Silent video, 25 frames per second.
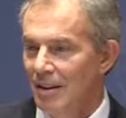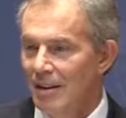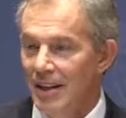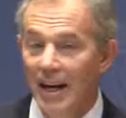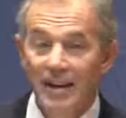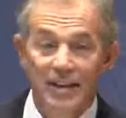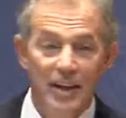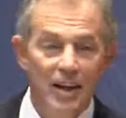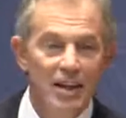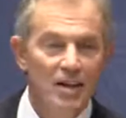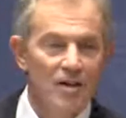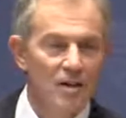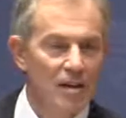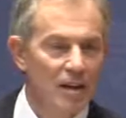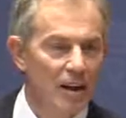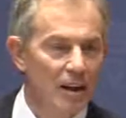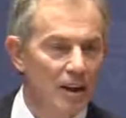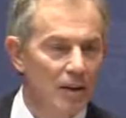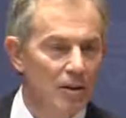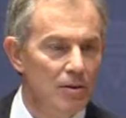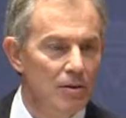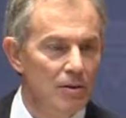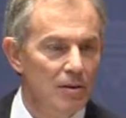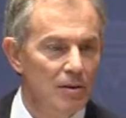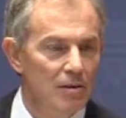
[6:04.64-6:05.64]
10 years
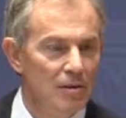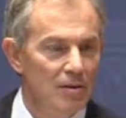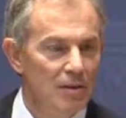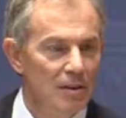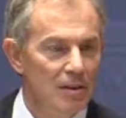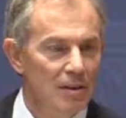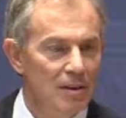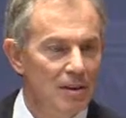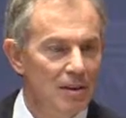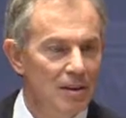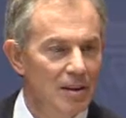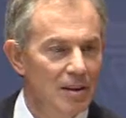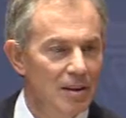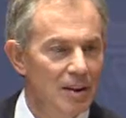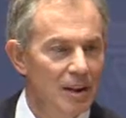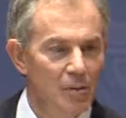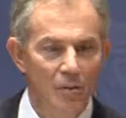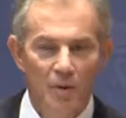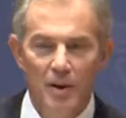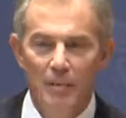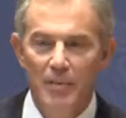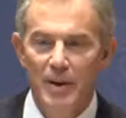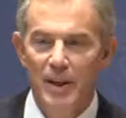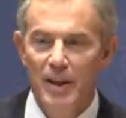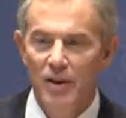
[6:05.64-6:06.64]
ago, it
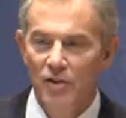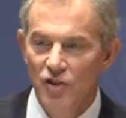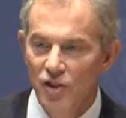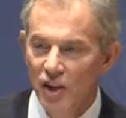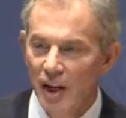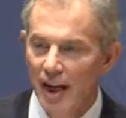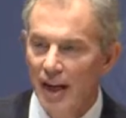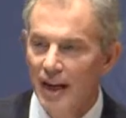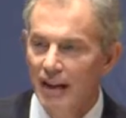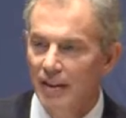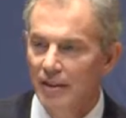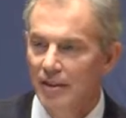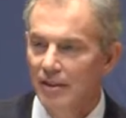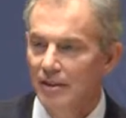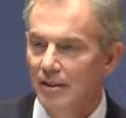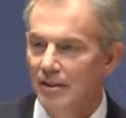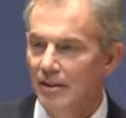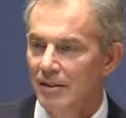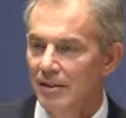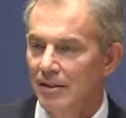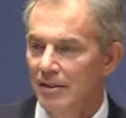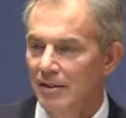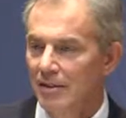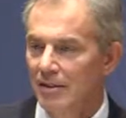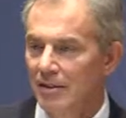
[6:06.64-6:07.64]
would have been at G8.
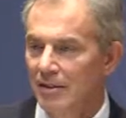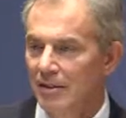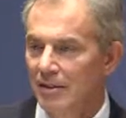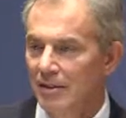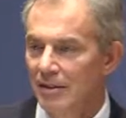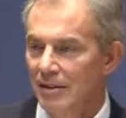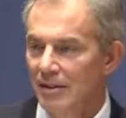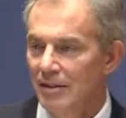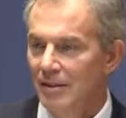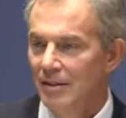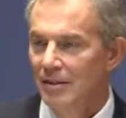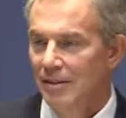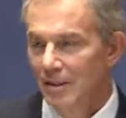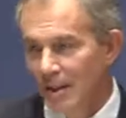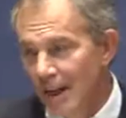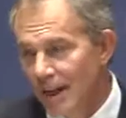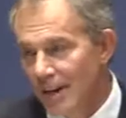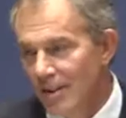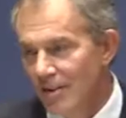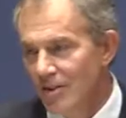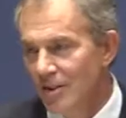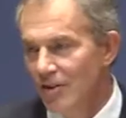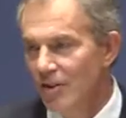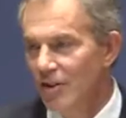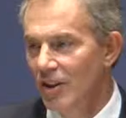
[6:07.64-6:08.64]
Today,
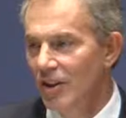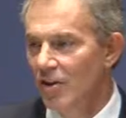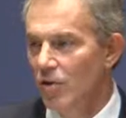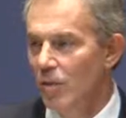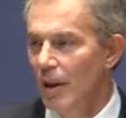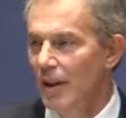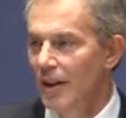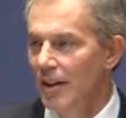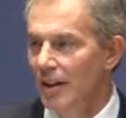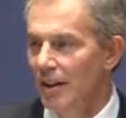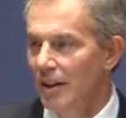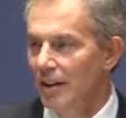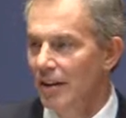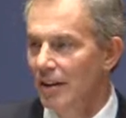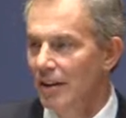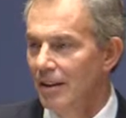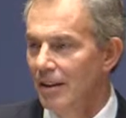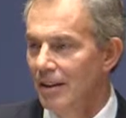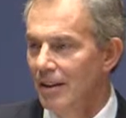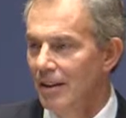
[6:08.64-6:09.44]
it's at G20.